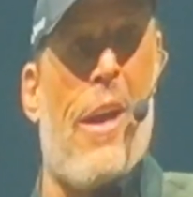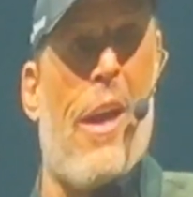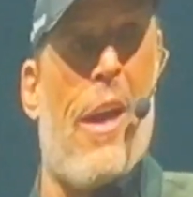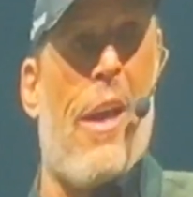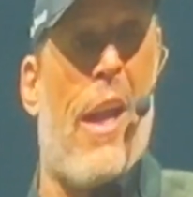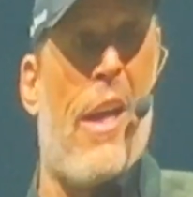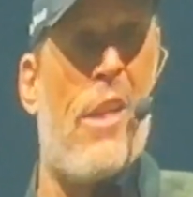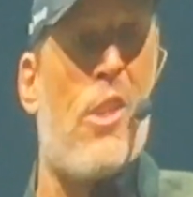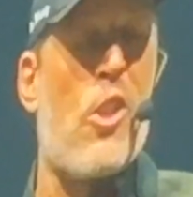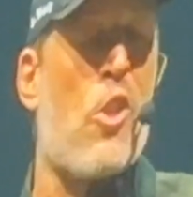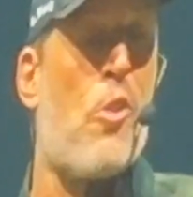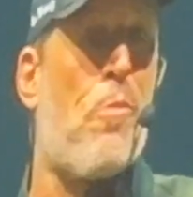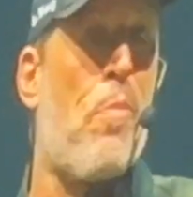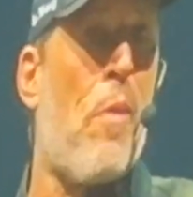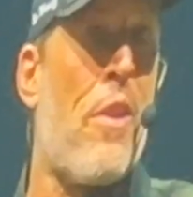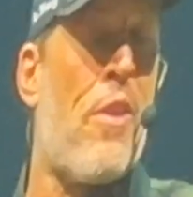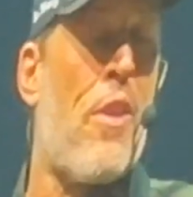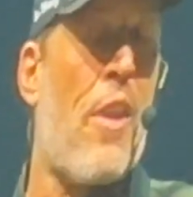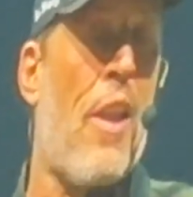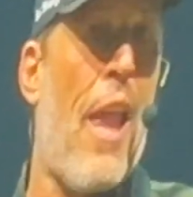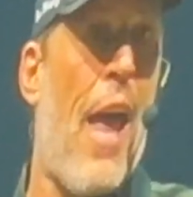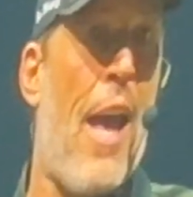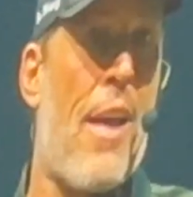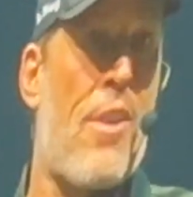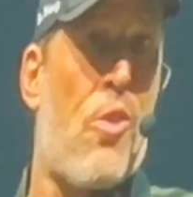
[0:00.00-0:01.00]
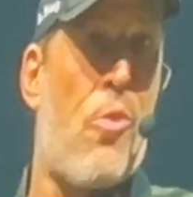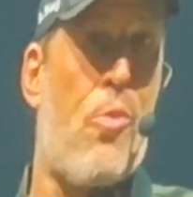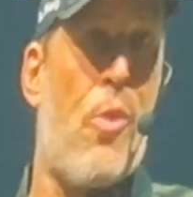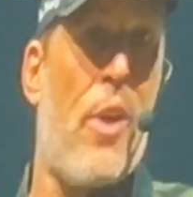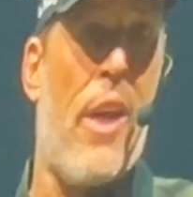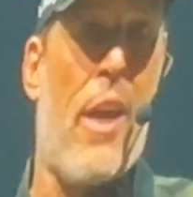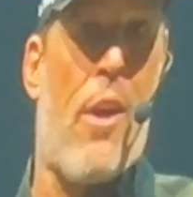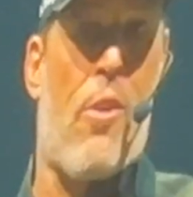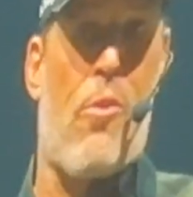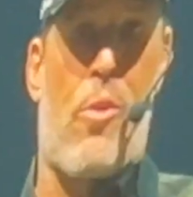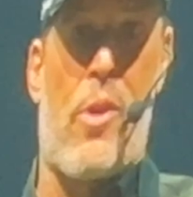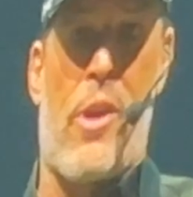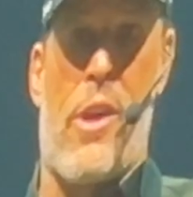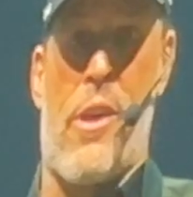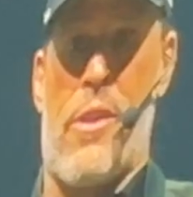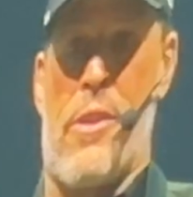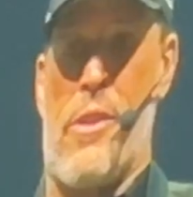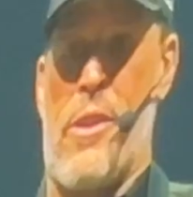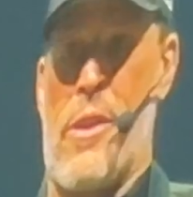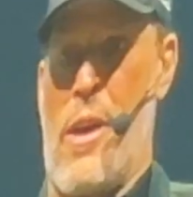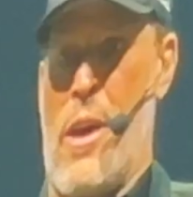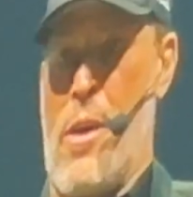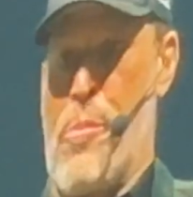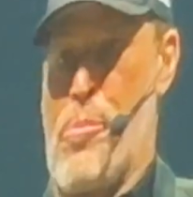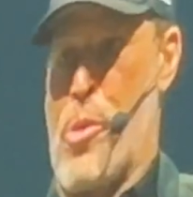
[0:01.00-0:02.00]
And I just spent the last week with
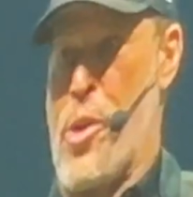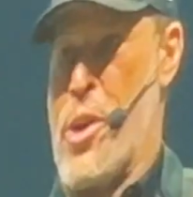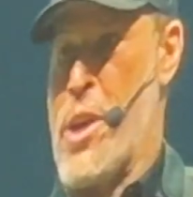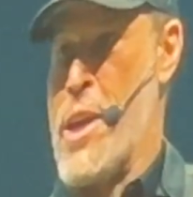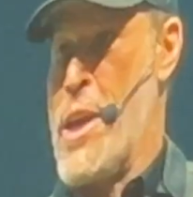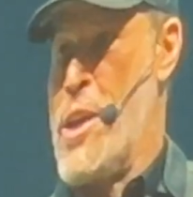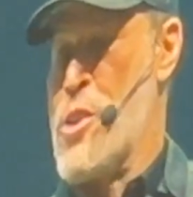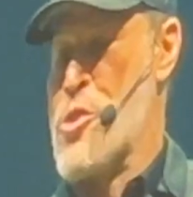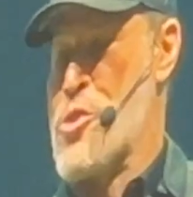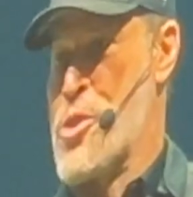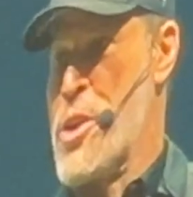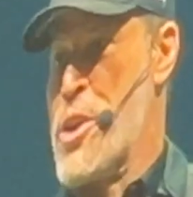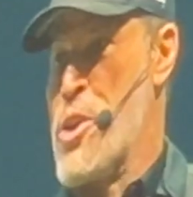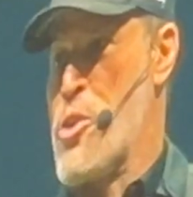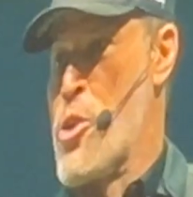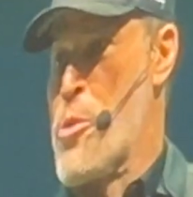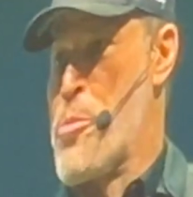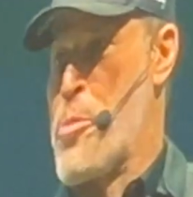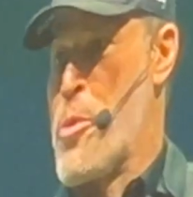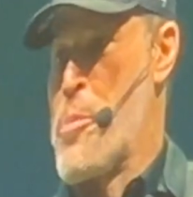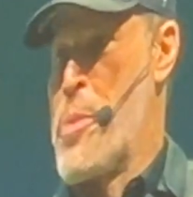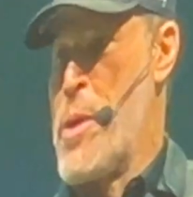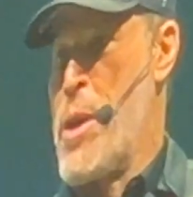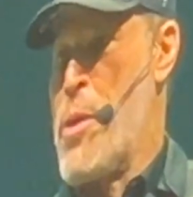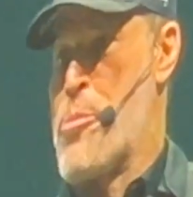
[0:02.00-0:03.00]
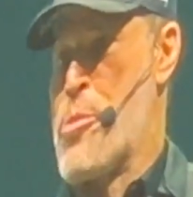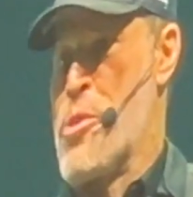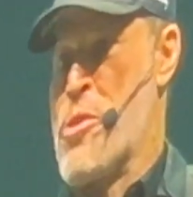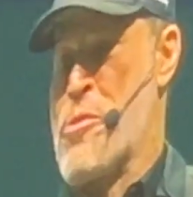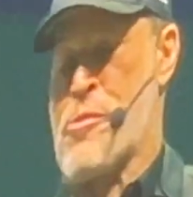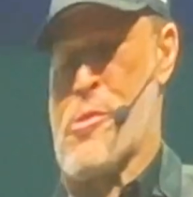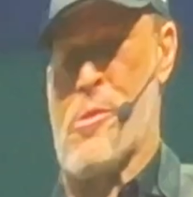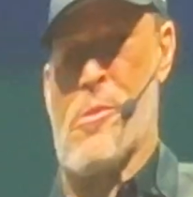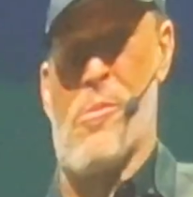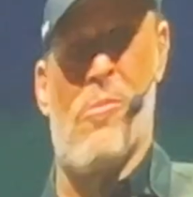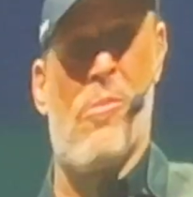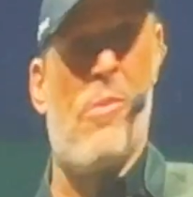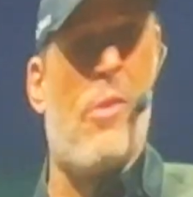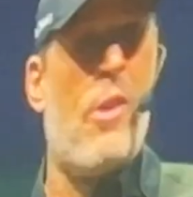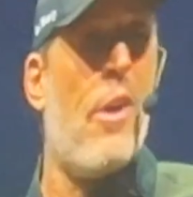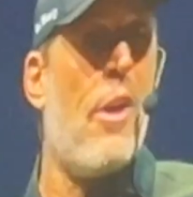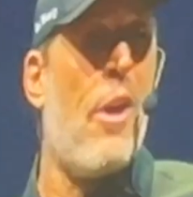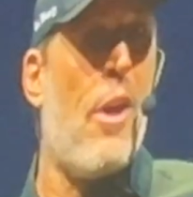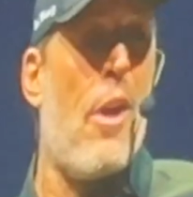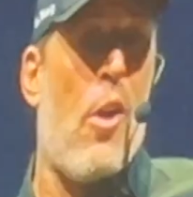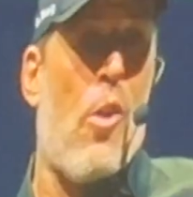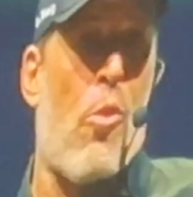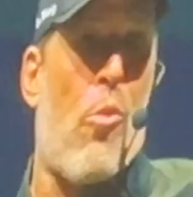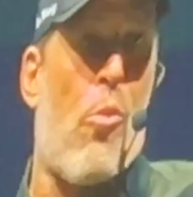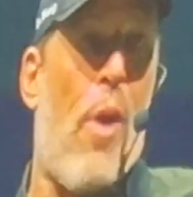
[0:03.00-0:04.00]
a pretty interesting group of people, from
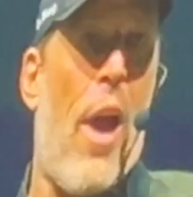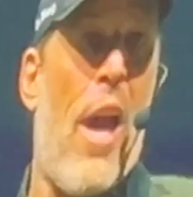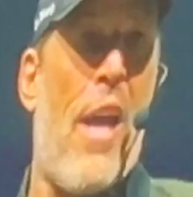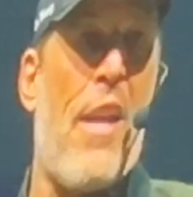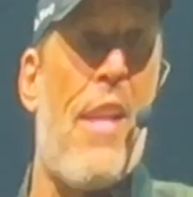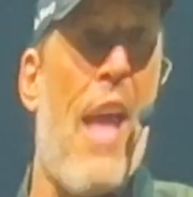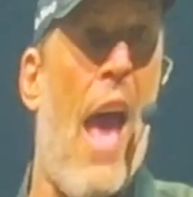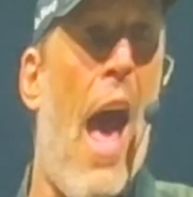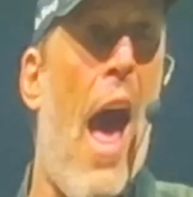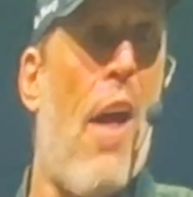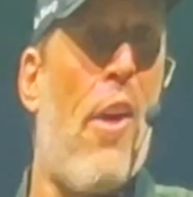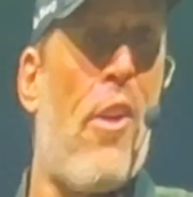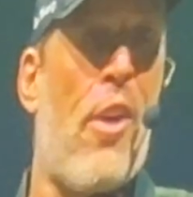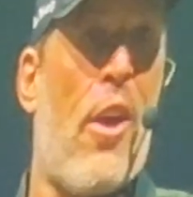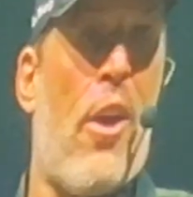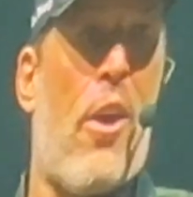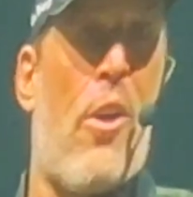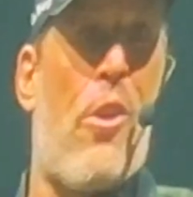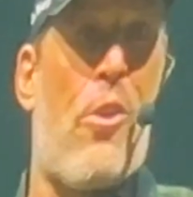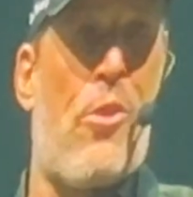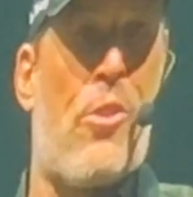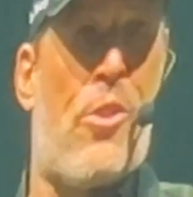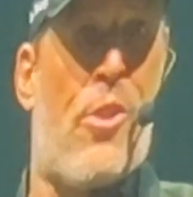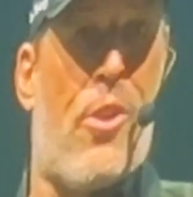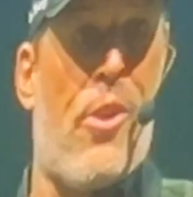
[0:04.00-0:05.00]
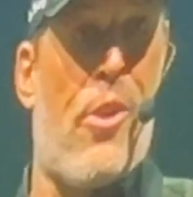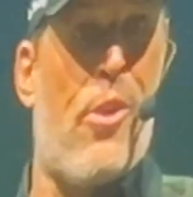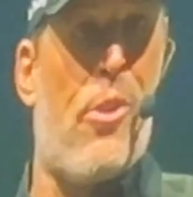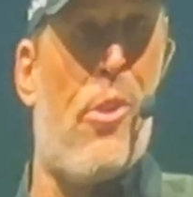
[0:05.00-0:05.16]
Ray Dalio to